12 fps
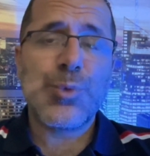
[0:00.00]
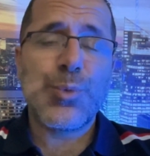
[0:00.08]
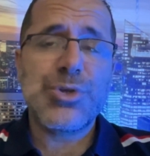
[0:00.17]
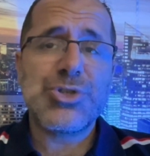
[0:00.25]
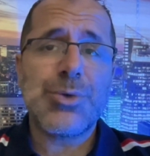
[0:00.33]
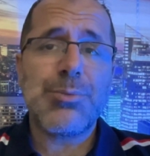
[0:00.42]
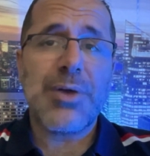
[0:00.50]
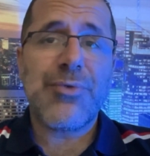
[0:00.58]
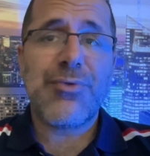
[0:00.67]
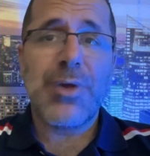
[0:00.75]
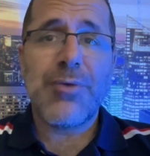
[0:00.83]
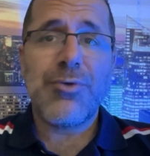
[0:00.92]
which are my
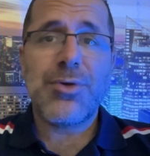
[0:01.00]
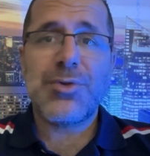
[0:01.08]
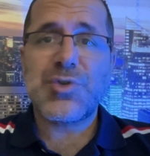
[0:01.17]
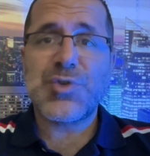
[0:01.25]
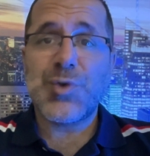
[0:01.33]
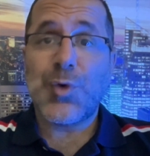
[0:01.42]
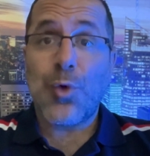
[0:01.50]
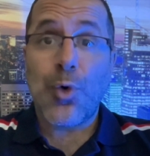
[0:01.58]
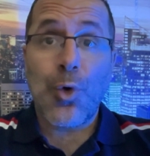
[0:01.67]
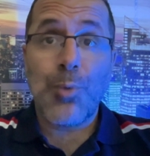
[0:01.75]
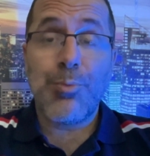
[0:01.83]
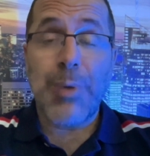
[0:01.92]
favorite to
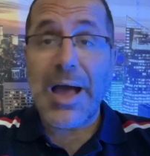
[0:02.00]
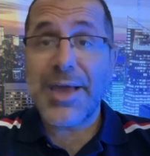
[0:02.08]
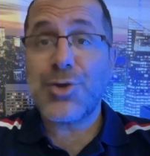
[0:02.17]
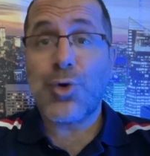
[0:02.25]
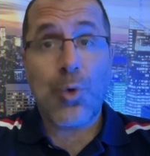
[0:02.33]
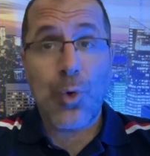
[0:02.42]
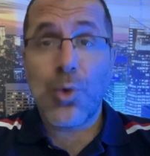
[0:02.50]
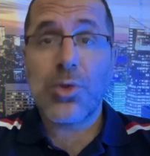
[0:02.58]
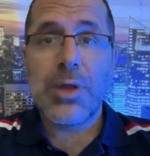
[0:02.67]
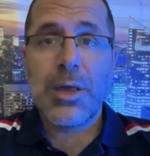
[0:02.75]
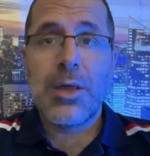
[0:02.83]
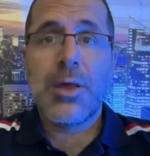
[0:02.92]
hold, buy and
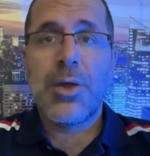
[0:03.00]
hold